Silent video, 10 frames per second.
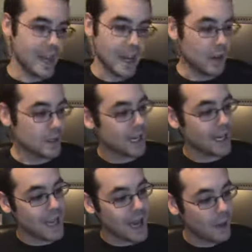And it looks
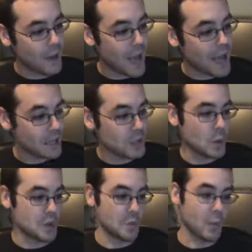like now they're heading
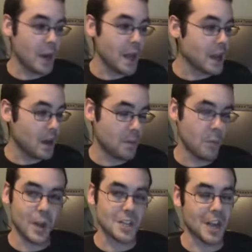towards a breakup,
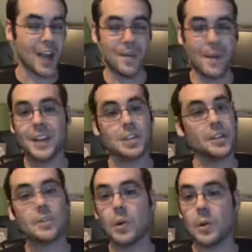which I am
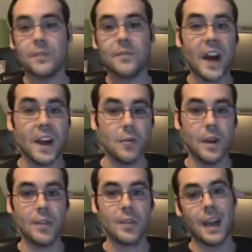actually totally fine with.